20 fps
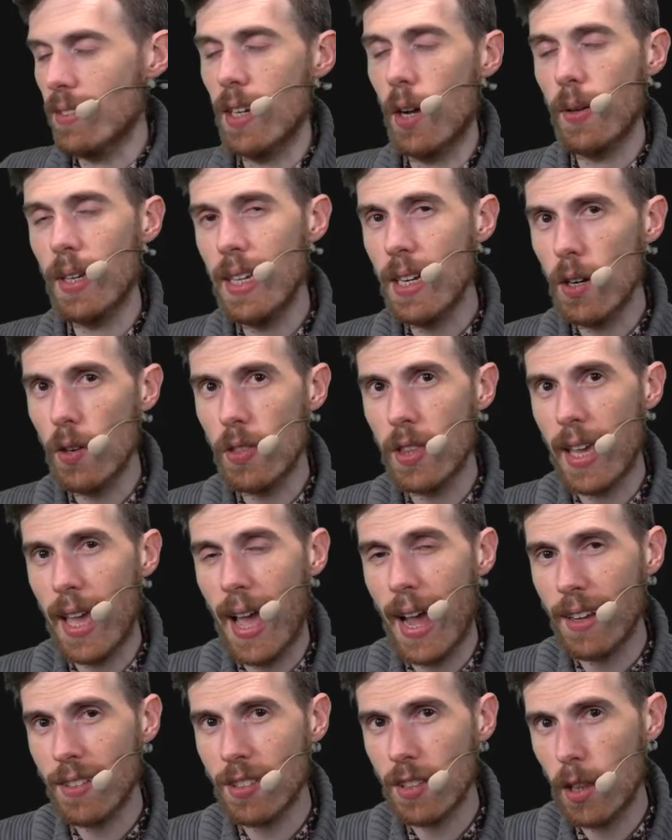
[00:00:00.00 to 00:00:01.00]
Now here the
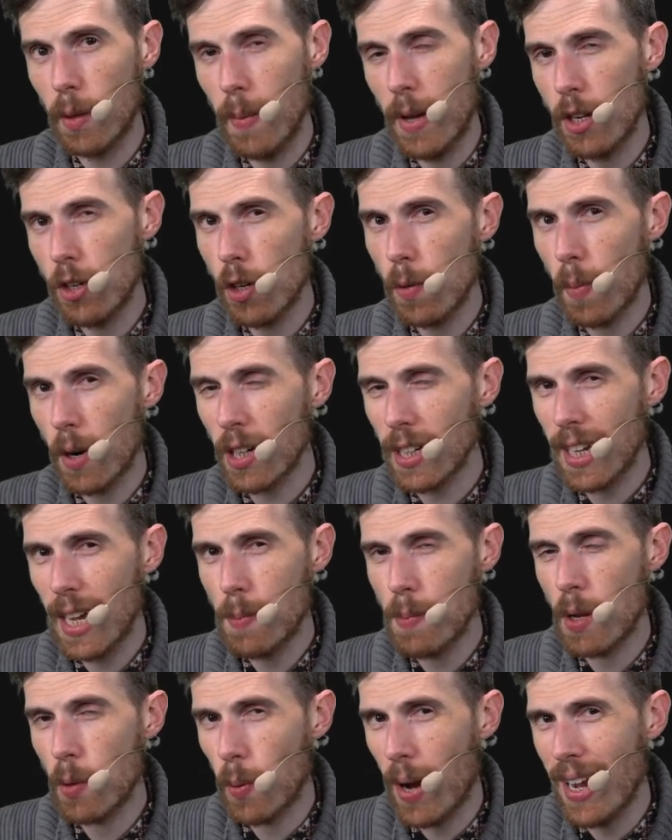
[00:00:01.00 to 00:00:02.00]
exclamation mark
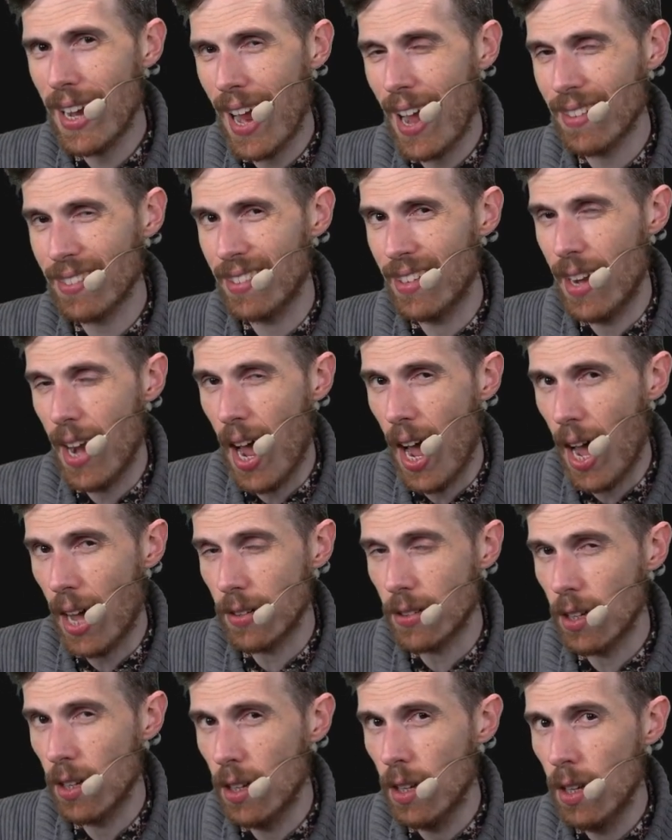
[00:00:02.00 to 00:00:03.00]
can be read as
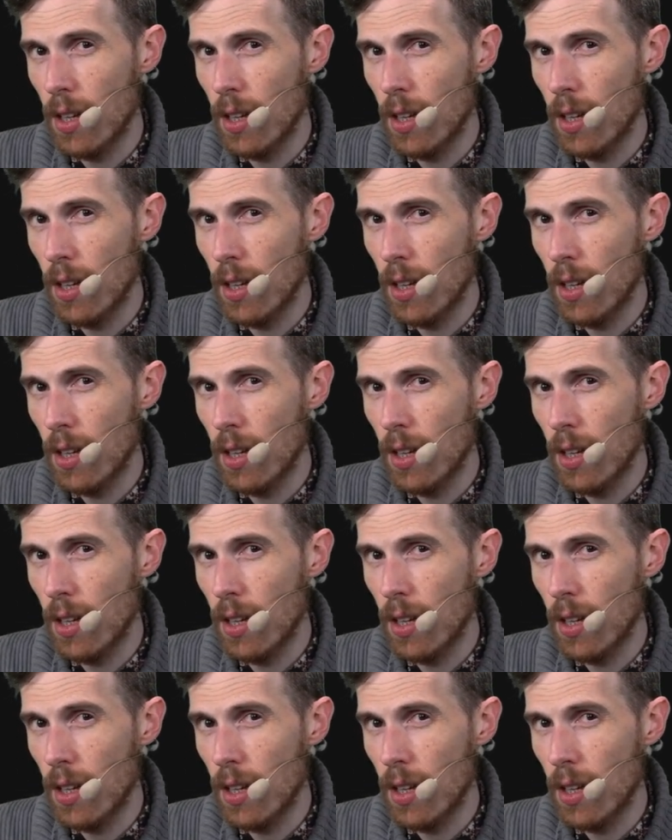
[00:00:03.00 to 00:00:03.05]
not.